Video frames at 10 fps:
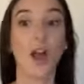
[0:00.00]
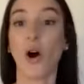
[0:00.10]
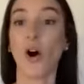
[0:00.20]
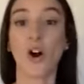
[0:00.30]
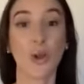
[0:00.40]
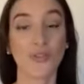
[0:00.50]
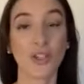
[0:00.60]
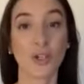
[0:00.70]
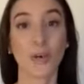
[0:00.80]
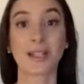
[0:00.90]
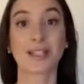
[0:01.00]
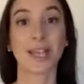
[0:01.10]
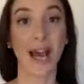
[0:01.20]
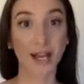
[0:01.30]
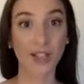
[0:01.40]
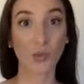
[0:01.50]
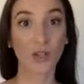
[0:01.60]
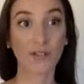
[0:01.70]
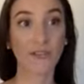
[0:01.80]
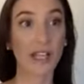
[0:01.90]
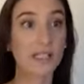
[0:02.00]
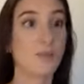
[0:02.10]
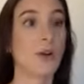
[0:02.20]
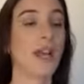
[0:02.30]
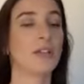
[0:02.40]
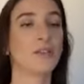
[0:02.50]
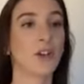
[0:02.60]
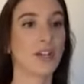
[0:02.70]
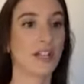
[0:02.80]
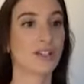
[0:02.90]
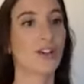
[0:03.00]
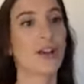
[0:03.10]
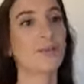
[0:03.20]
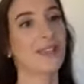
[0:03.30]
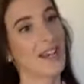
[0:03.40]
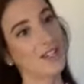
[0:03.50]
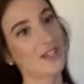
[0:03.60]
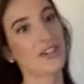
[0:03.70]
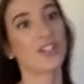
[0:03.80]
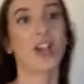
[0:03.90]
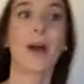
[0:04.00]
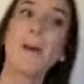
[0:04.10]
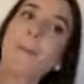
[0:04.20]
All you have to do is tag someone on Facebook, and if you're on Instagram, take a screenshot.